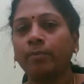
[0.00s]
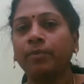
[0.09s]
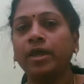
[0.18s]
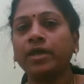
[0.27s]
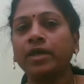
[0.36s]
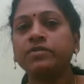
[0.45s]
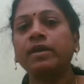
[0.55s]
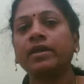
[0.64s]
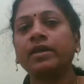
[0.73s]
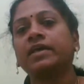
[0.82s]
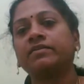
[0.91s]
So when a
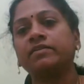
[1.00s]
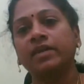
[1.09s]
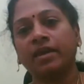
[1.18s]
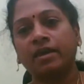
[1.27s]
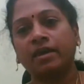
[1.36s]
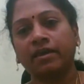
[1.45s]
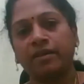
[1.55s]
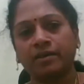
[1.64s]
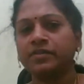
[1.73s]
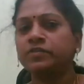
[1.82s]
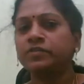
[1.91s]
patient gets tachycardia,
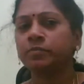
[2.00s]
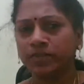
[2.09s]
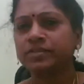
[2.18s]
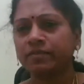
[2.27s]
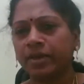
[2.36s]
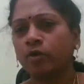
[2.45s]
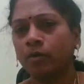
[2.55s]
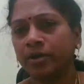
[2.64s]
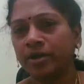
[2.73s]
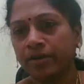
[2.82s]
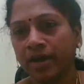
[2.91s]
since this is a very
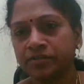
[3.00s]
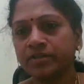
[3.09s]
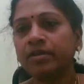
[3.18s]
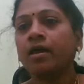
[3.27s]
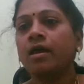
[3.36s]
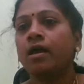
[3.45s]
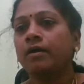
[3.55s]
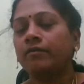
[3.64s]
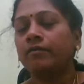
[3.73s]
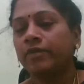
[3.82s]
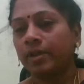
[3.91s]
common reaction,
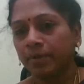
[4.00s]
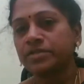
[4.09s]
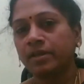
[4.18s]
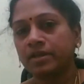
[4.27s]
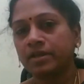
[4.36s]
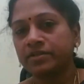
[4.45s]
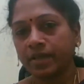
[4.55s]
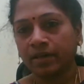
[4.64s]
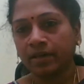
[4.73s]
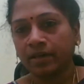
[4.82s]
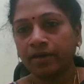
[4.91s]
when a patient gets
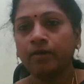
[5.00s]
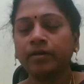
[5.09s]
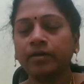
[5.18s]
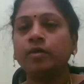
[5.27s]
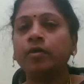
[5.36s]
tachycardia, you